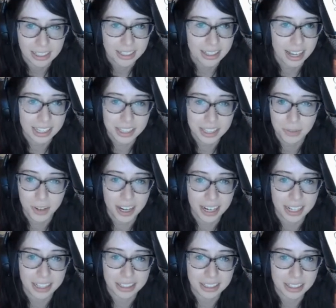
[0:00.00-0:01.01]
That's
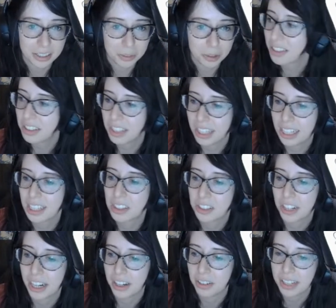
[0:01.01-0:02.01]
fine. You want good against
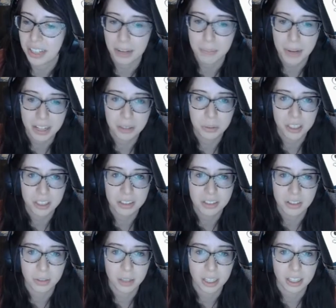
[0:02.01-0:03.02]
ground. Yeah, pack works.
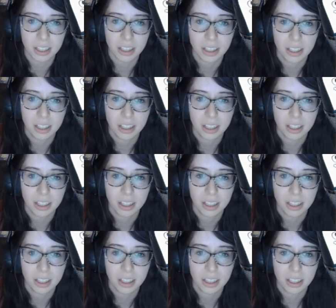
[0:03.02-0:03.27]
Okay.